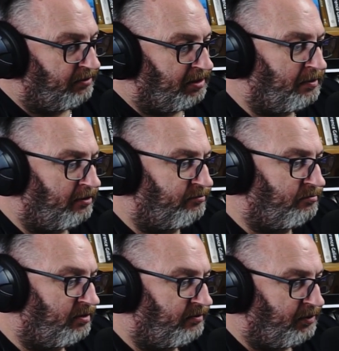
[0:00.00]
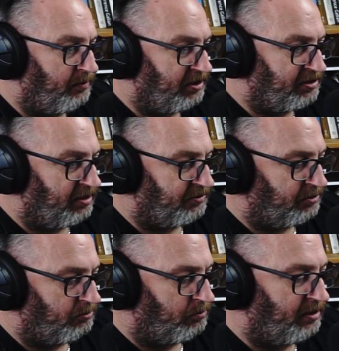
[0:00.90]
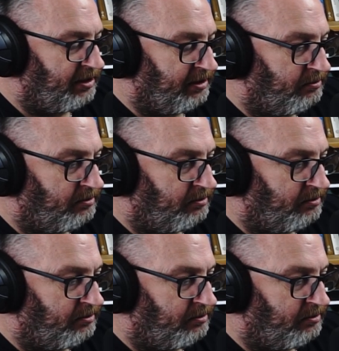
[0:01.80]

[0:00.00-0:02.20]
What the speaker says: apart from a few years out of school where I